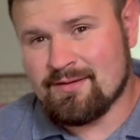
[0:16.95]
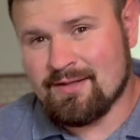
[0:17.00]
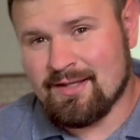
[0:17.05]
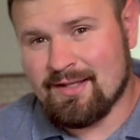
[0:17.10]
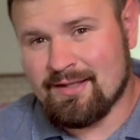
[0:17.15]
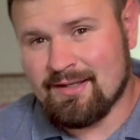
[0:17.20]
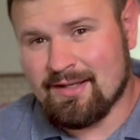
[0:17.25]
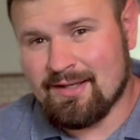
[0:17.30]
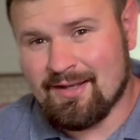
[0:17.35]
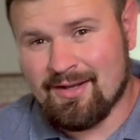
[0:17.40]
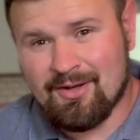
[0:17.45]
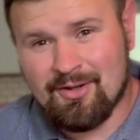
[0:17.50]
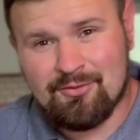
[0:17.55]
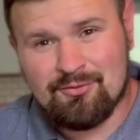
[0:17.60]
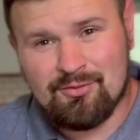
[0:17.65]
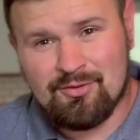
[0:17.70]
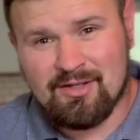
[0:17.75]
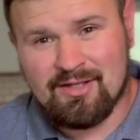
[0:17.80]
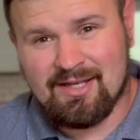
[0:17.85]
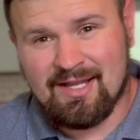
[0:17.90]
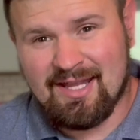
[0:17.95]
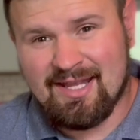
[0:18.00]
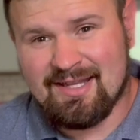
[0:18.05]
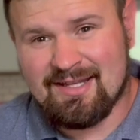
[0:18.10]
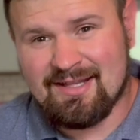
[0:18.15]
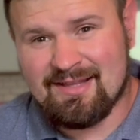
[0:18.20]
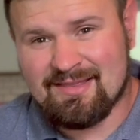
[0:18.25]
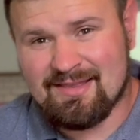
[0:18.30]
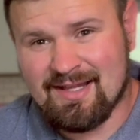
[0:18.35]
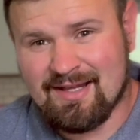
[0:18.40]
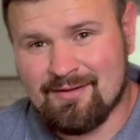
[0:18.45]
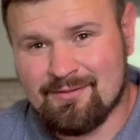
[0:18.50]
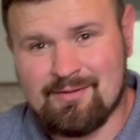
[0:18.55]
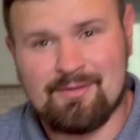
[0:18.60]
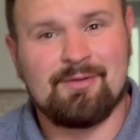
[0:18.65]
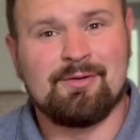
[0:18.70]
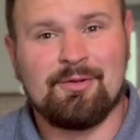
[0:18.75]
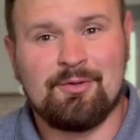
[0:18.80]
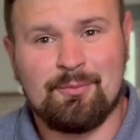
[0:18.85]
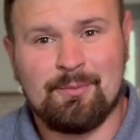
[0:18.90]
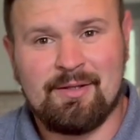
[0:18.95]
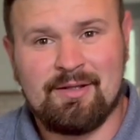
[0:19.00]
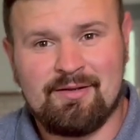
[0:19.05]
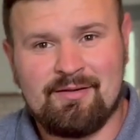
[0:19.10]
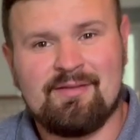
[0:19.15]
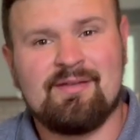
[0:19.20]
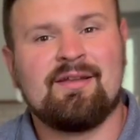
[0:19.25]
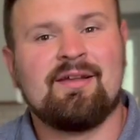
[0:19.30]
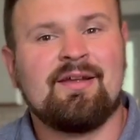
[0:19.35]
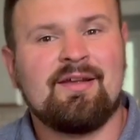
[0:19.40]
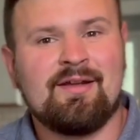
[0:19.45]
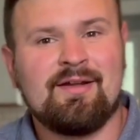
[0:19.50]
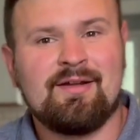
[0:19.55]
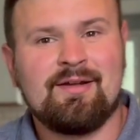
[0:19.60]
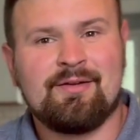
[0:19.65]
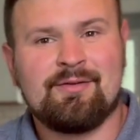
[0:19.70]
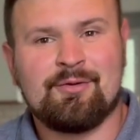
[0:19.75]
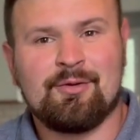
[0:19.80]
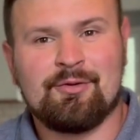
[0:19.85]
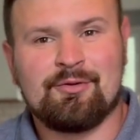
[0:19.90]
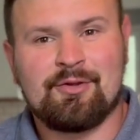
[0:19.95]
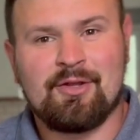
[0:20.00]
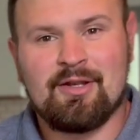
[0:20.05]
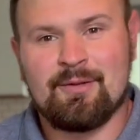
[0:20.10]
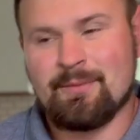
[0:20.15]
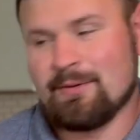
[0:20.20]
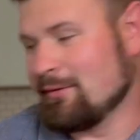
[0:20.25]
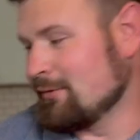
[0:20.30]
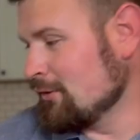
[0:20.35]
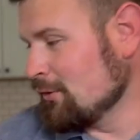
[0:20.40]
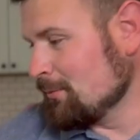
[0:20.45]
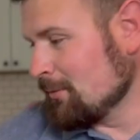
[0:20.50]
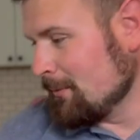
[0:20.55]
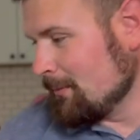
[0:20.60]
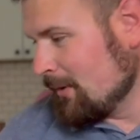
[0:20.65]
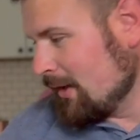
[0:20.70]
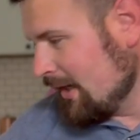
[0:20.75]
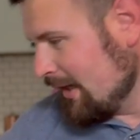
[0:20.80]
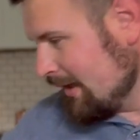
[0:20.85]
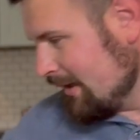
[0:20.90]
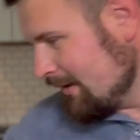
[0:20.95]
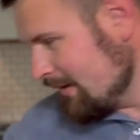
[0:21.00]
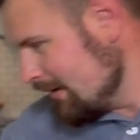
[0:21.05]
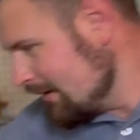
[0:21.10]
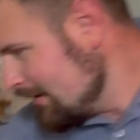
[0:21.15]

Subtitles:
and 180,000 lumens. So it's going to be super bright,